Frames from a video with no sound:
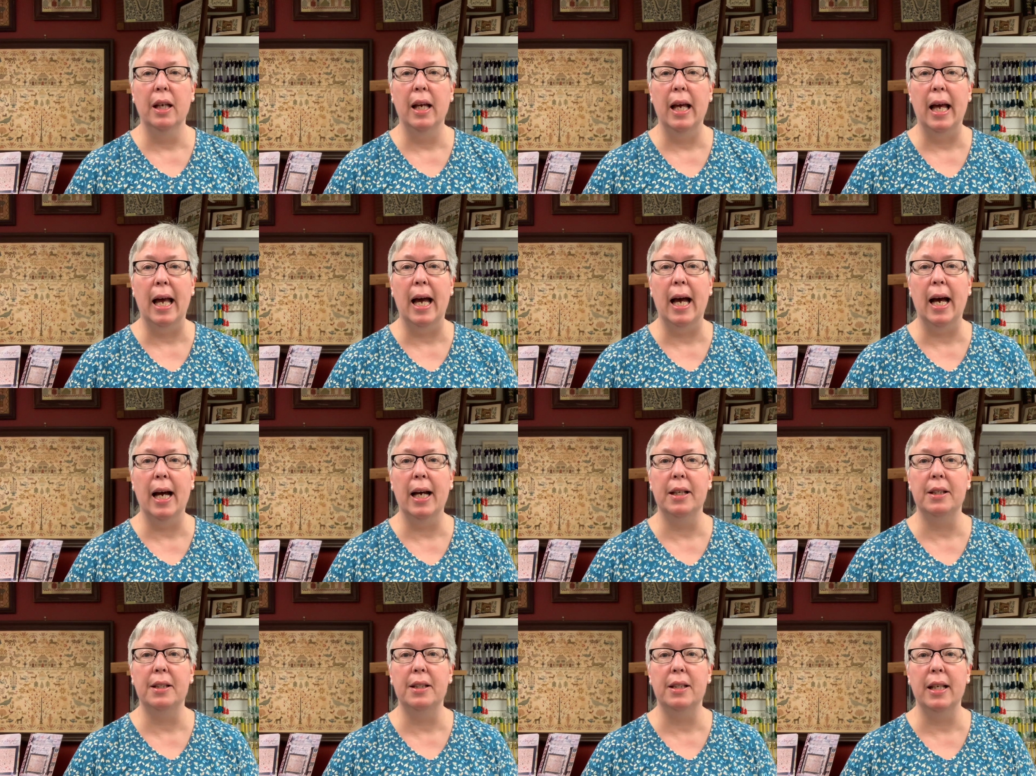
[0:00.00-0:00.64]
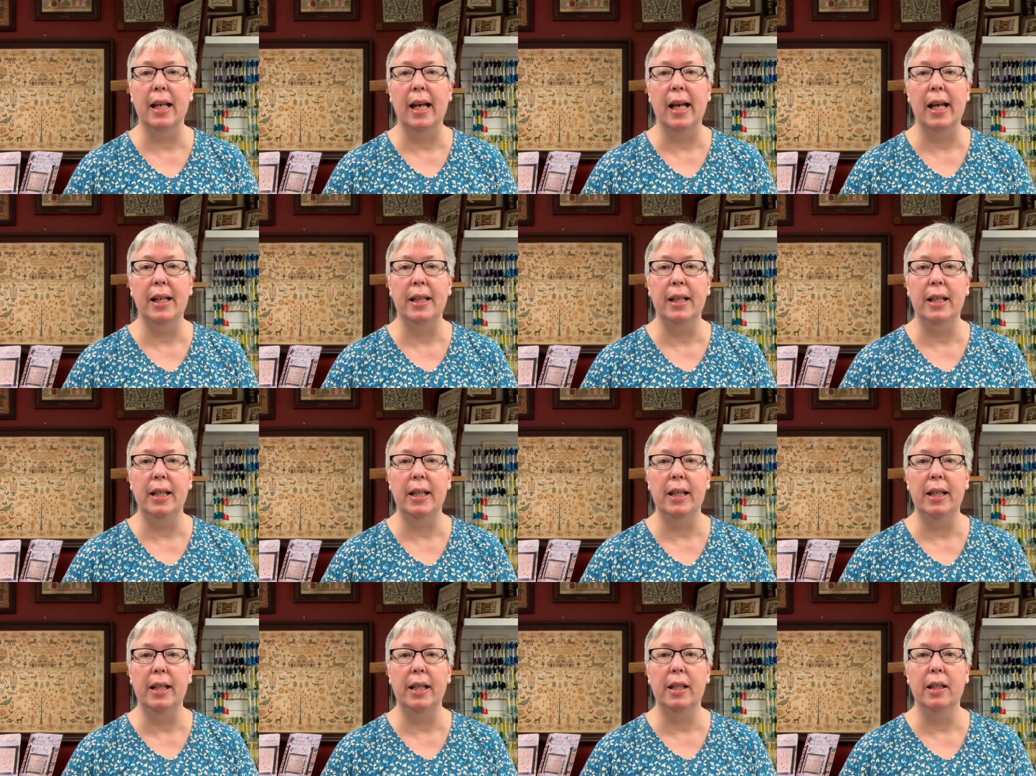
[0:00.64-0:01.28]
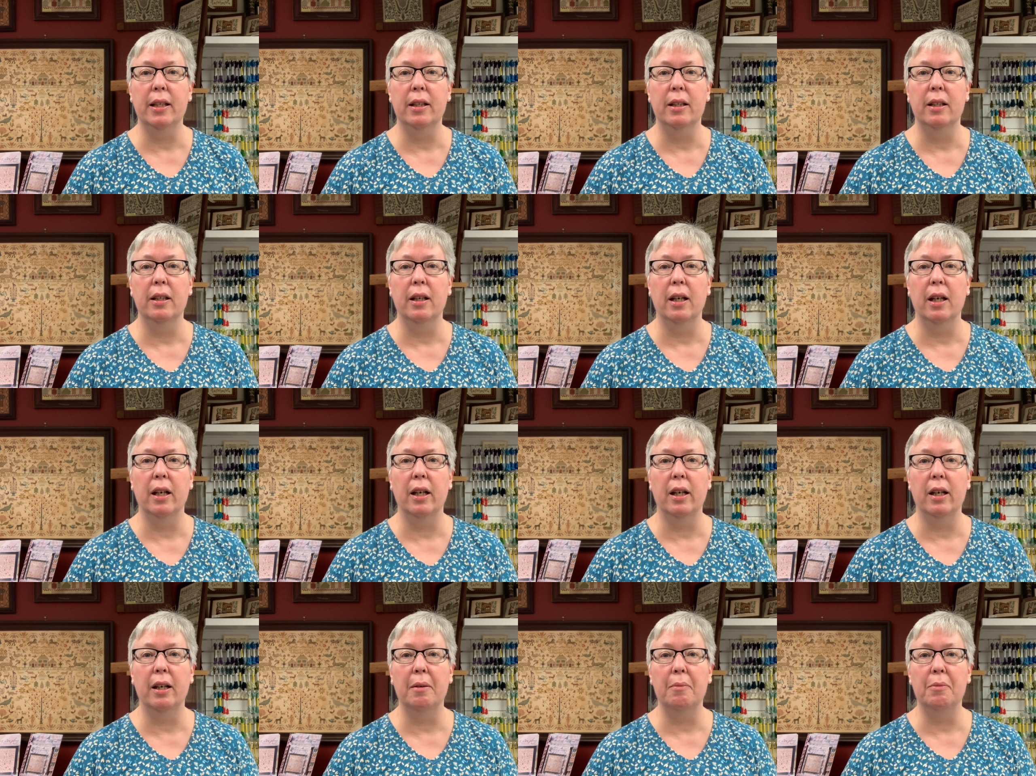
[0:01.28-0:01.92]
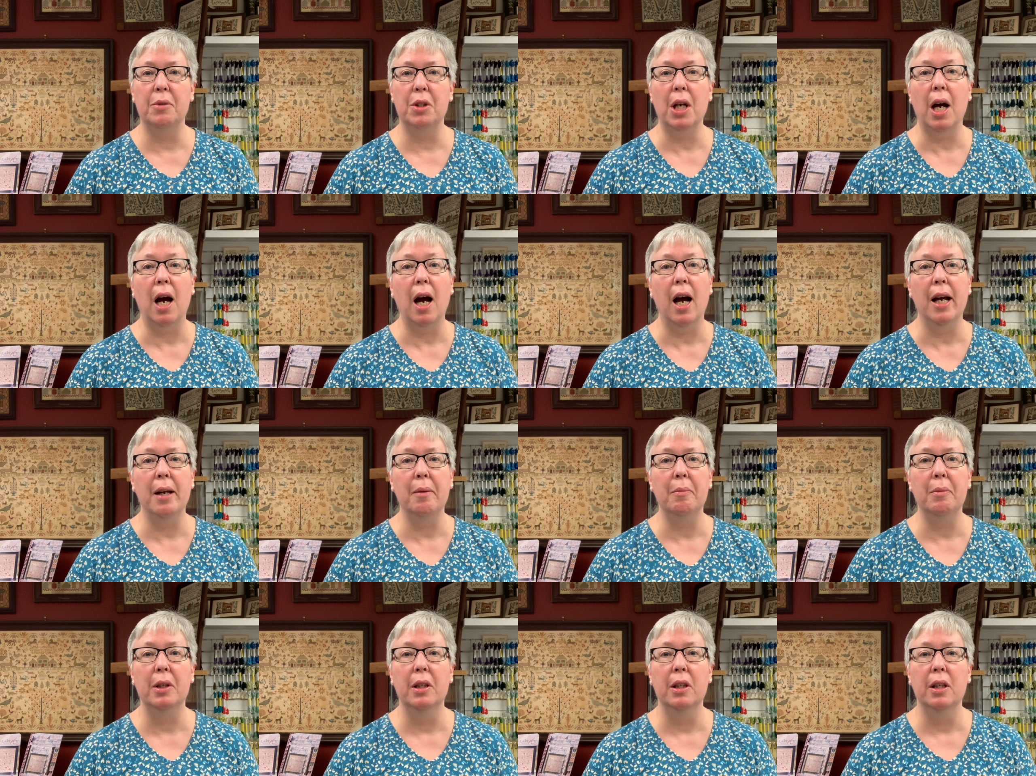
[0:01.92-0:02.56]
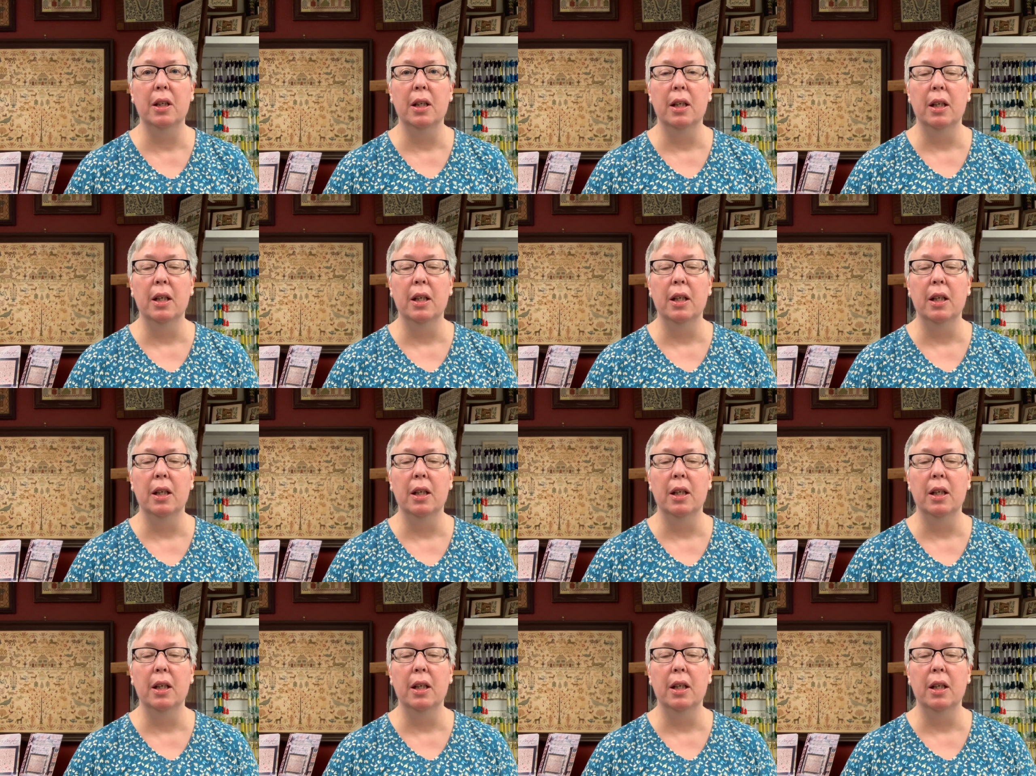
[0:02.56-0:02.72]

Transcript: at any time,